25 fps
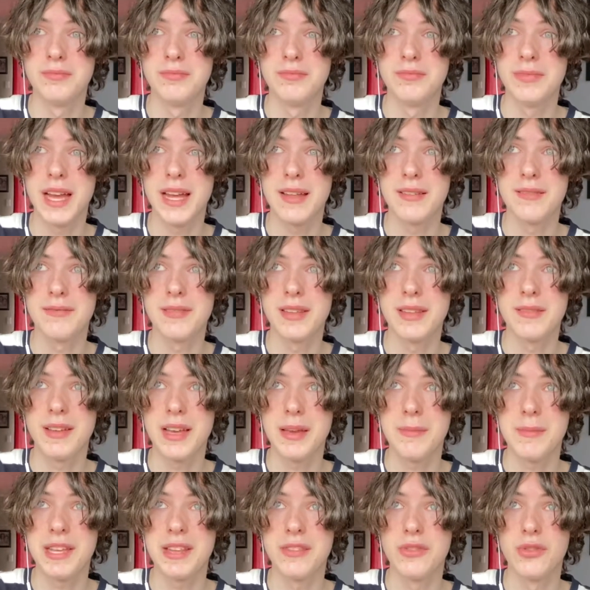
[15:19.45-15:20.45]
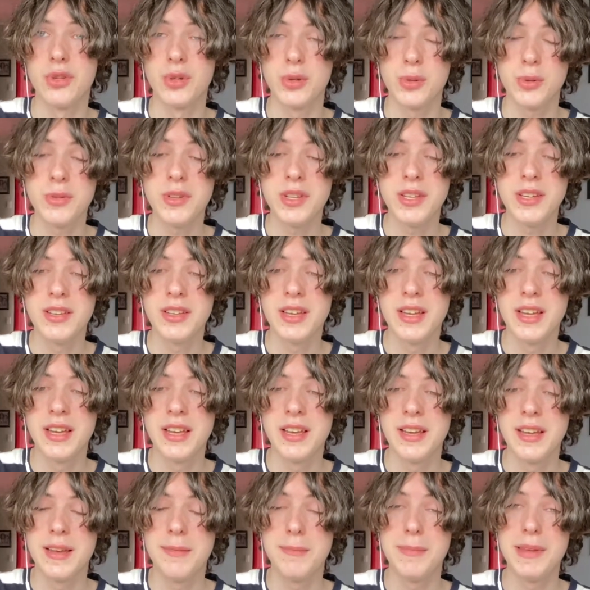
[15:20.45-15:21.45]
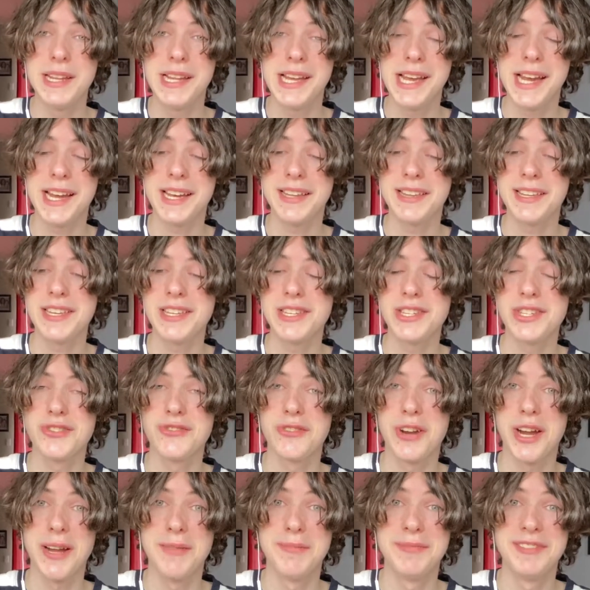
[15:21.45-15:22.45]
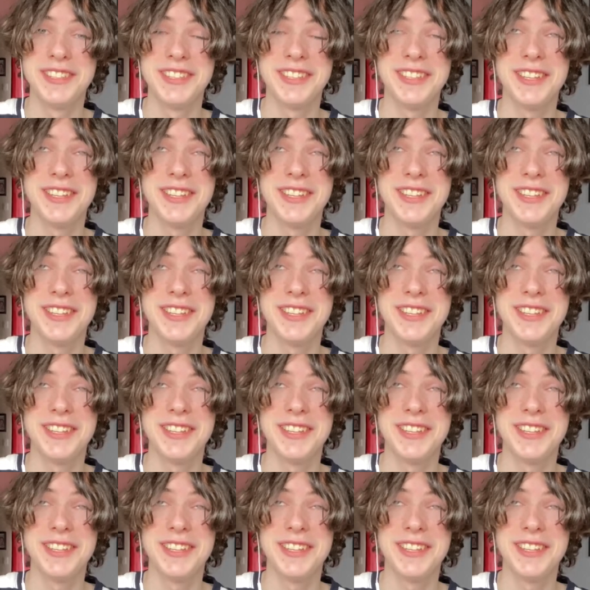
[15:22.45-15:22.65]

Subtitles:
I mean noon, Billie Eilish dropped.